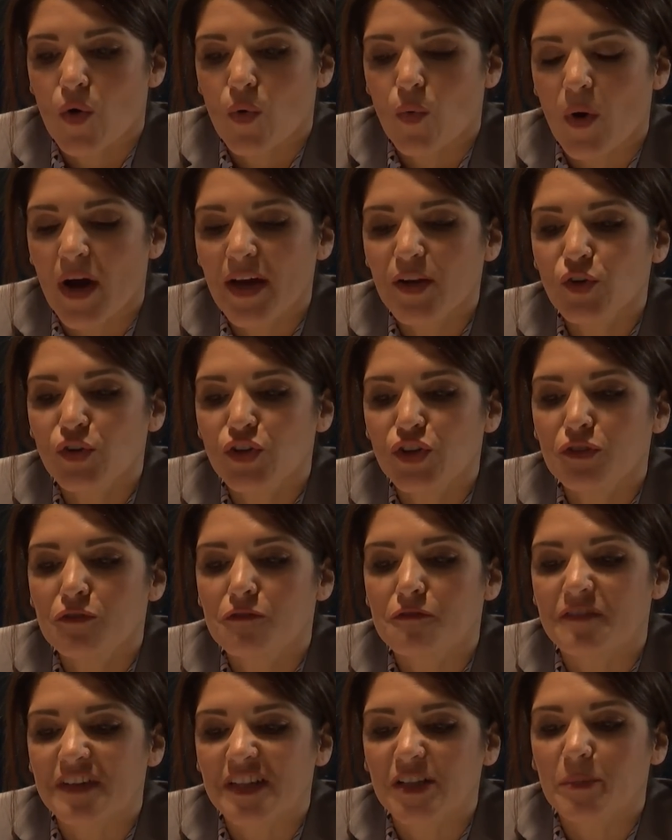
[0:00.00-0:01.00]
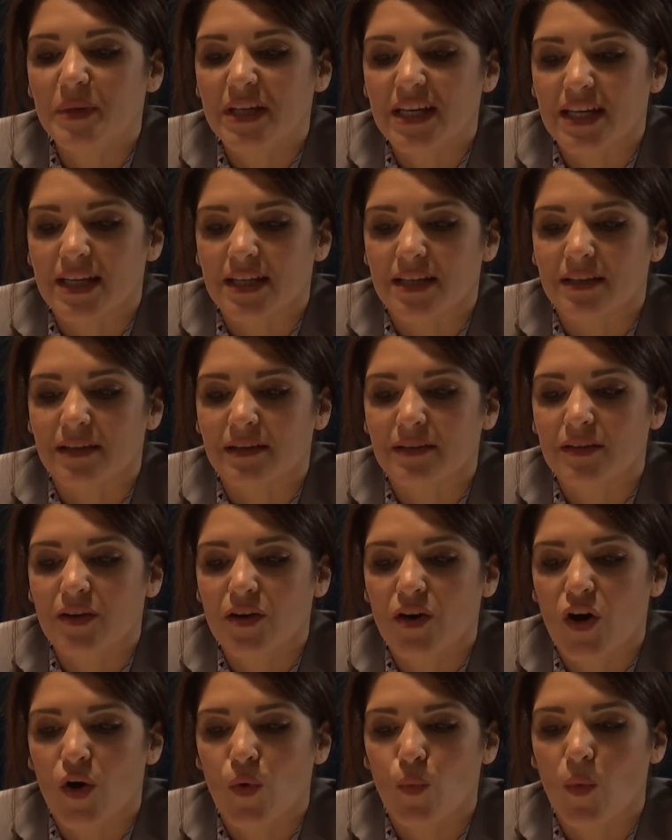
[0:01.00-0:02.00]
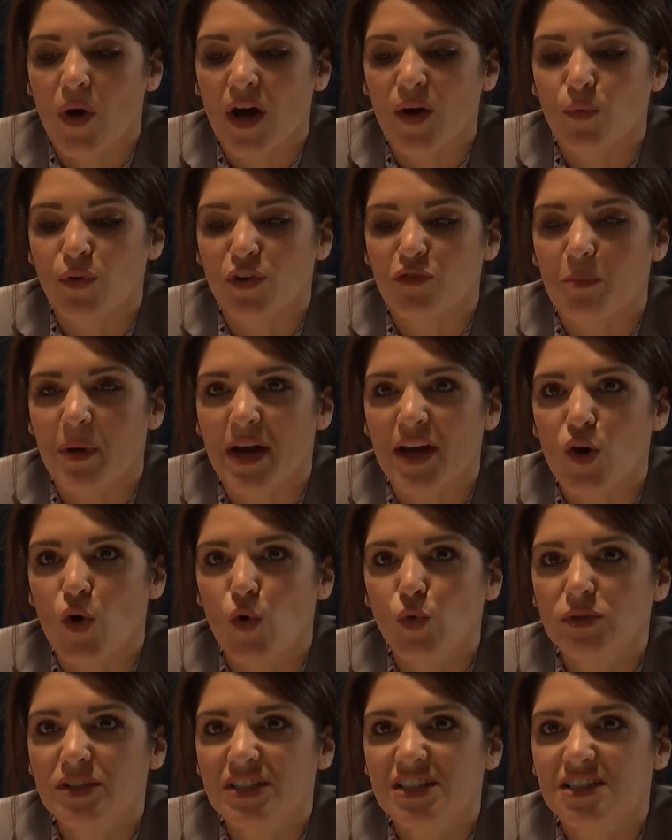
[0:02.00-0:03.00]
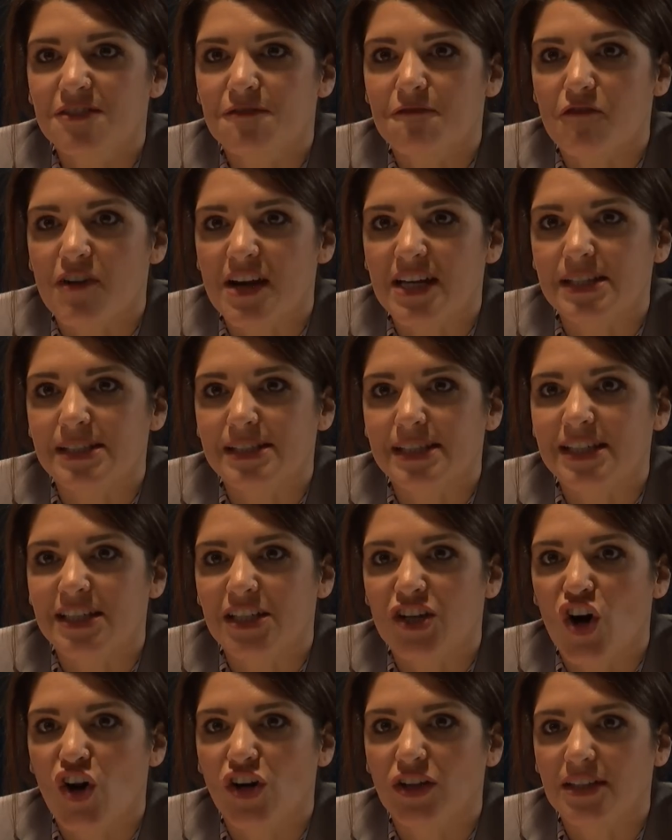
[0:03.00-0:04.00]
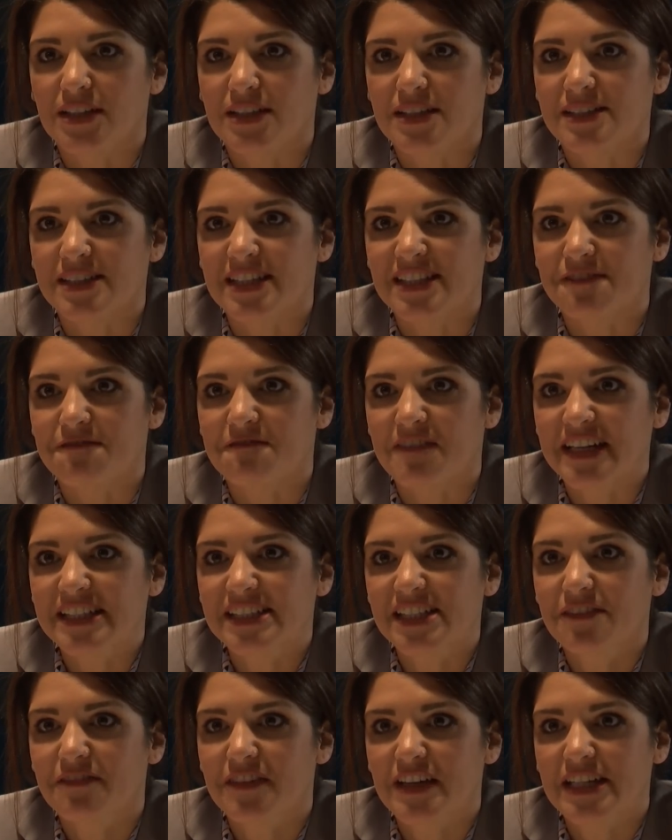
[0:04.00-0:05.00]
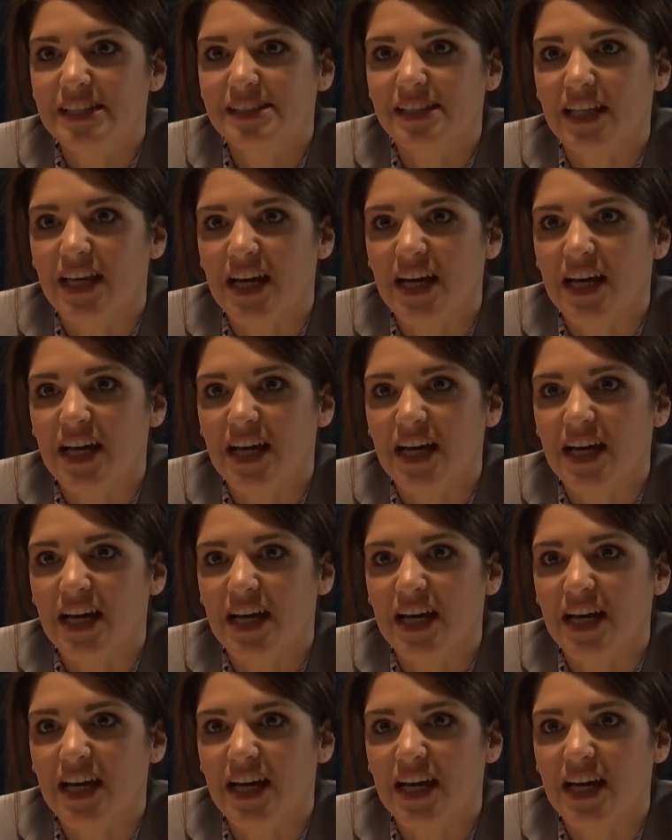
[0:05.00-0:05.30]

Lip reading: why don't you fill me in on why one of my oldest friends and colleagues is fighting for his